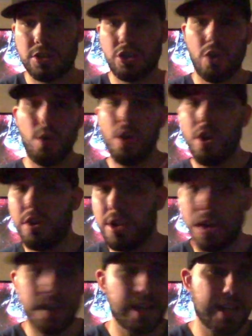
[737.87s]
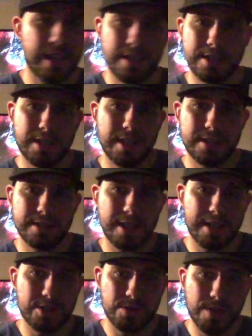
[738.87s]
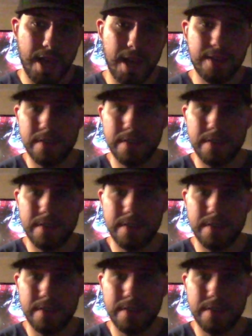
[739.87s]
go hard on it and do that,